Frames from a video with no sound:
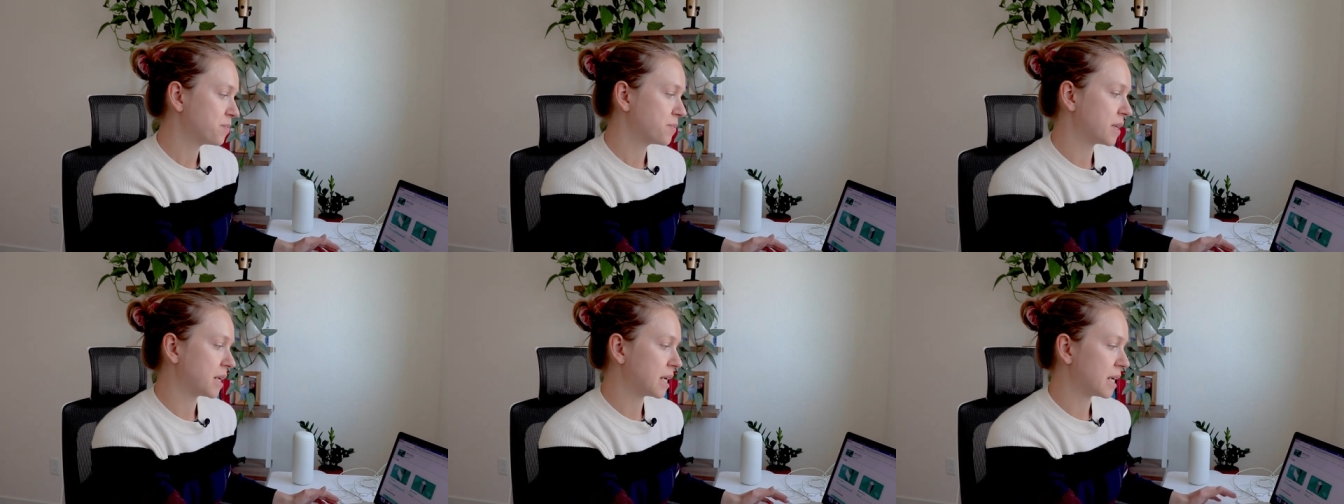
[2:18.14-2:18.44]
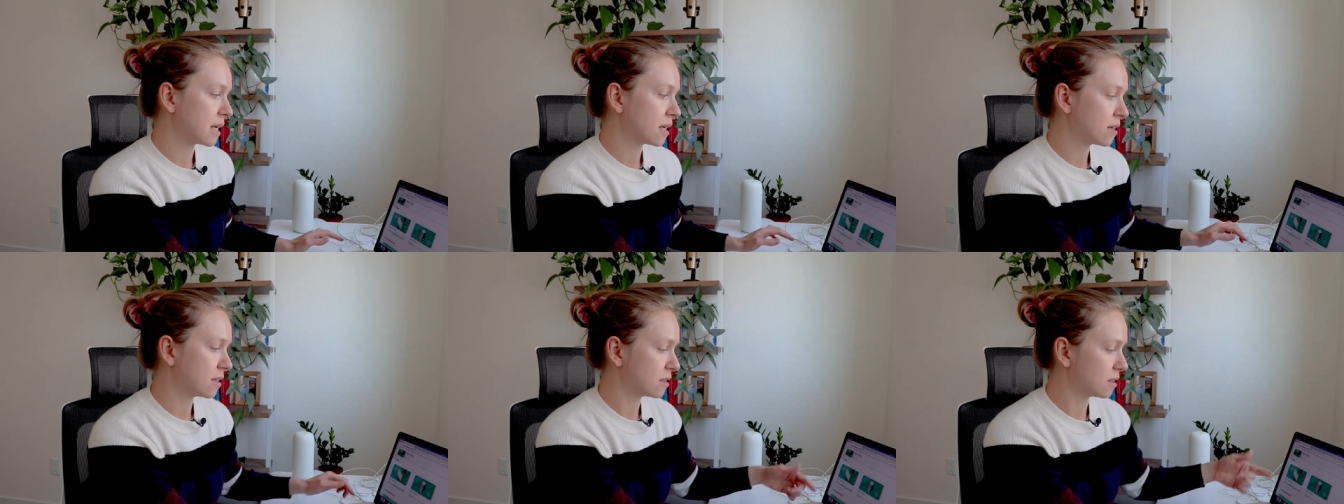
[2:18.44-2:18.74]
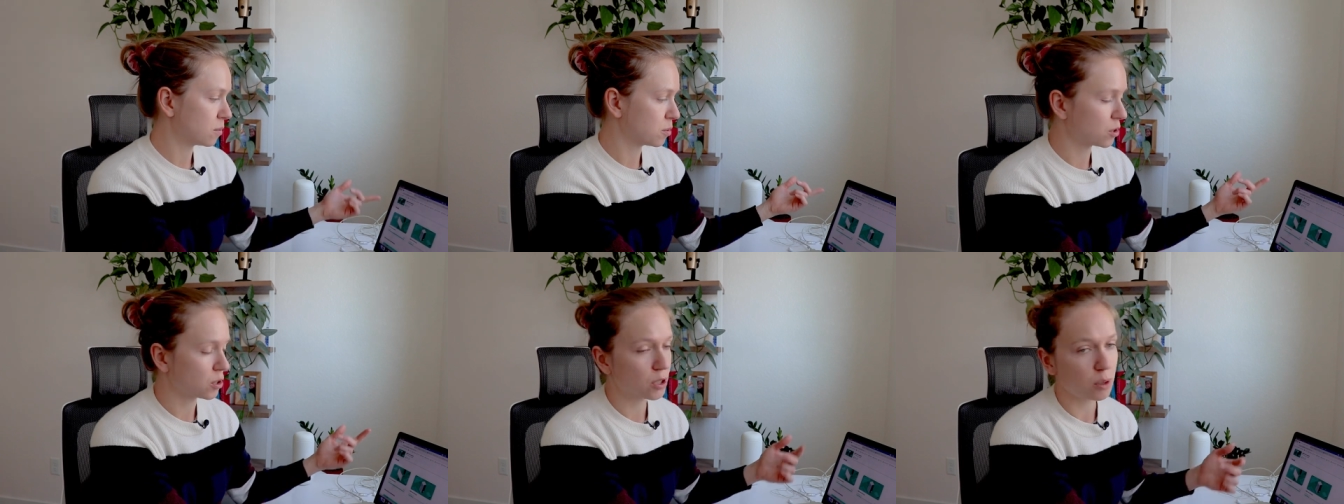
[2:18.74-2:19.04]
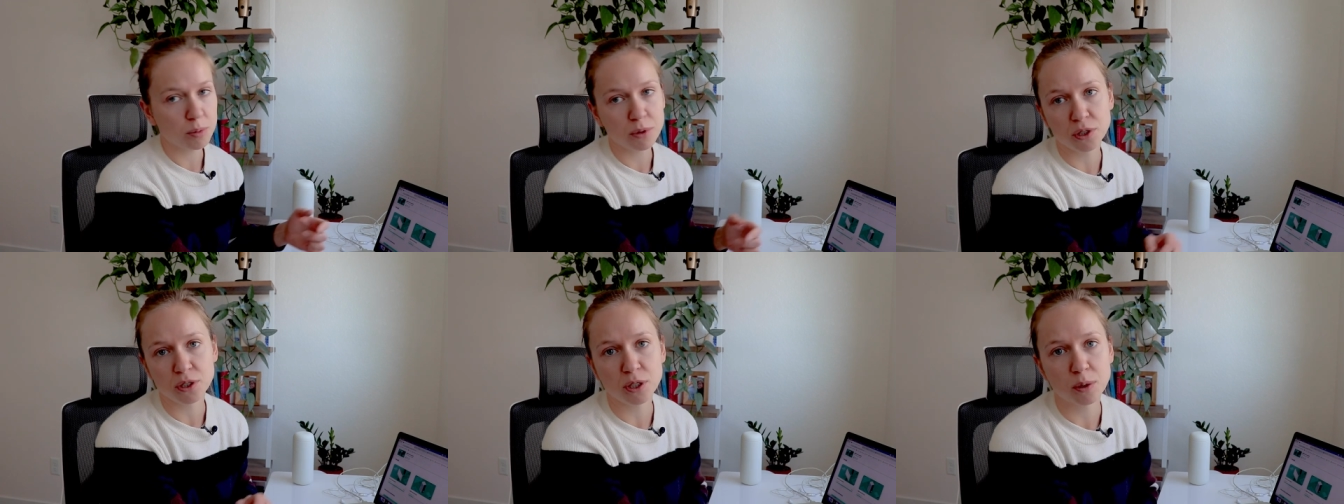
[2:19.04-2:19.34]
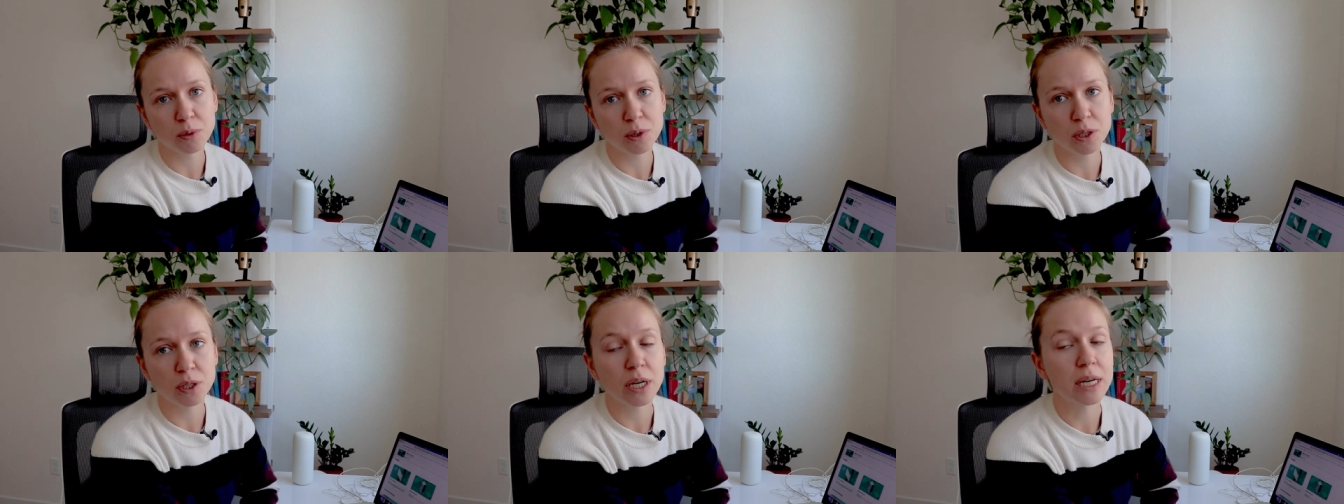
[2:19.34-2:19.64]
the
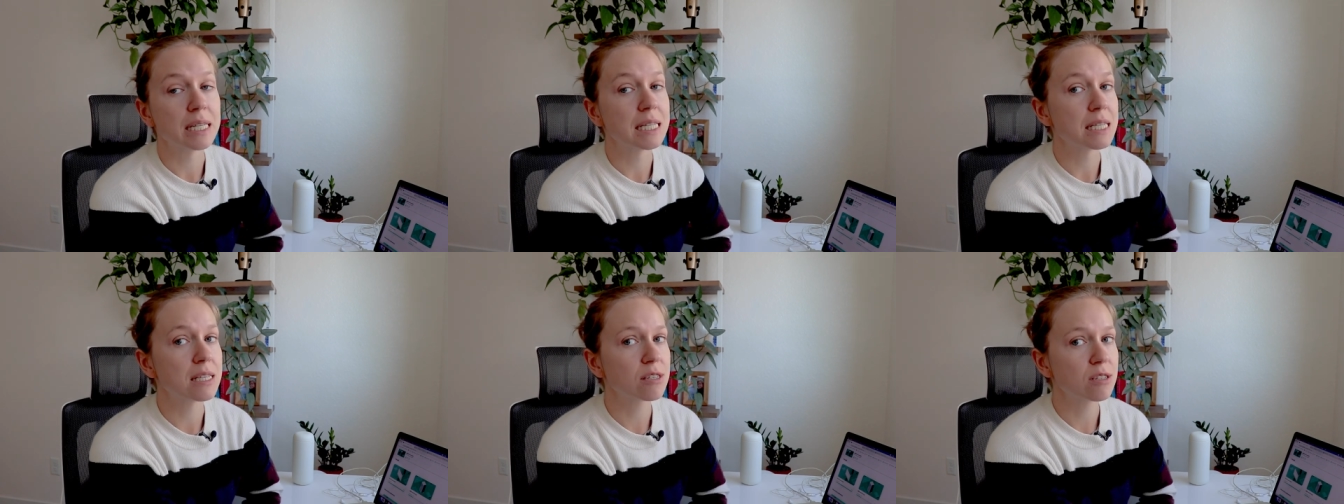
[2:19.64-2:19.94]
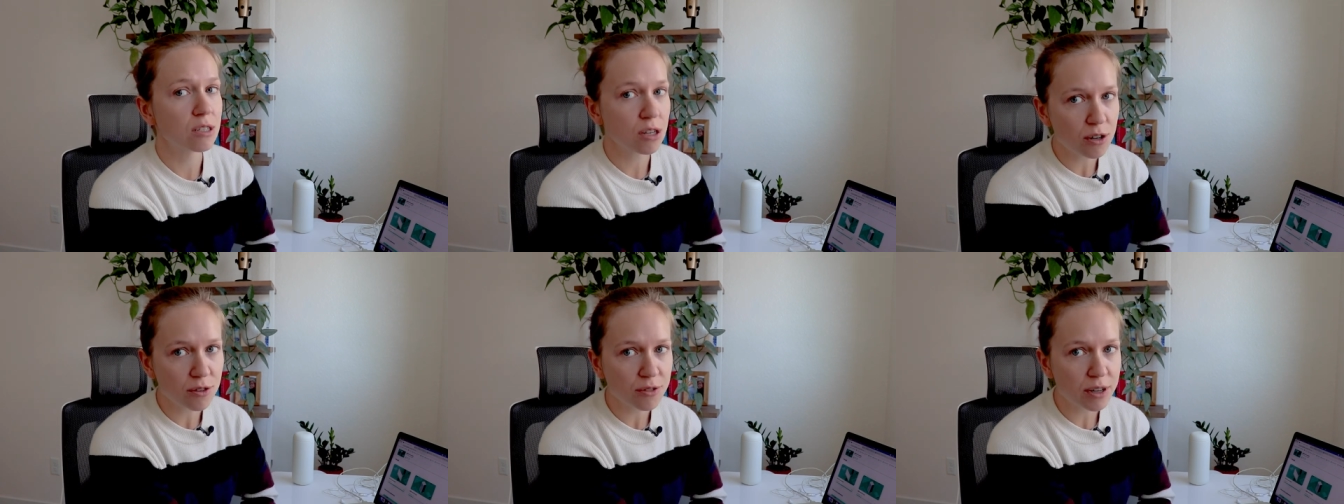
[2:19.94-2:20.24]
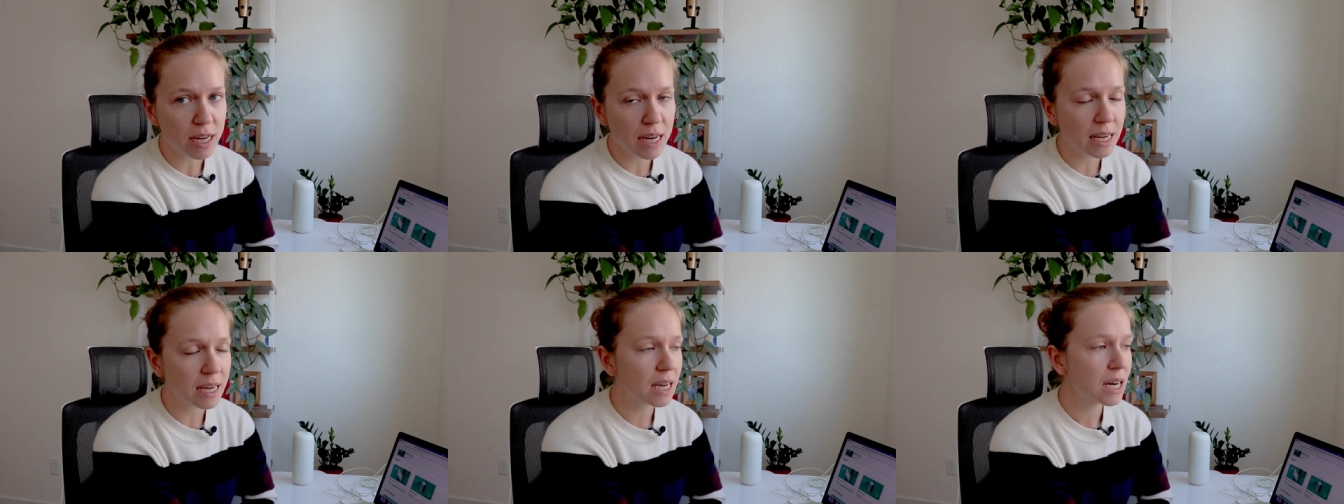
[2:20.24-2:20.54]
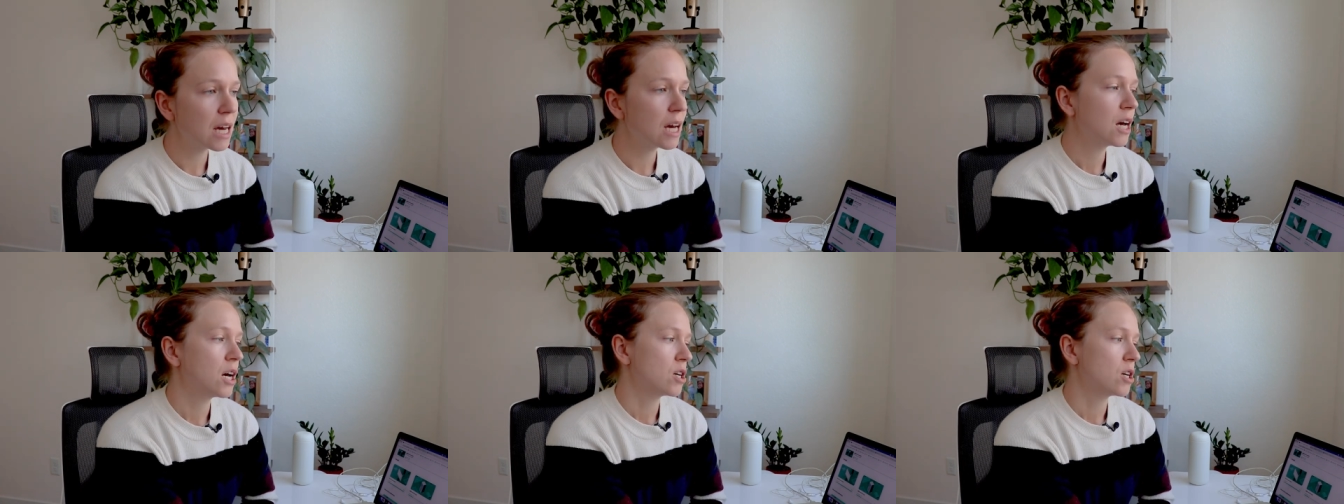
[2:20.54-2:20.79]
www and serving.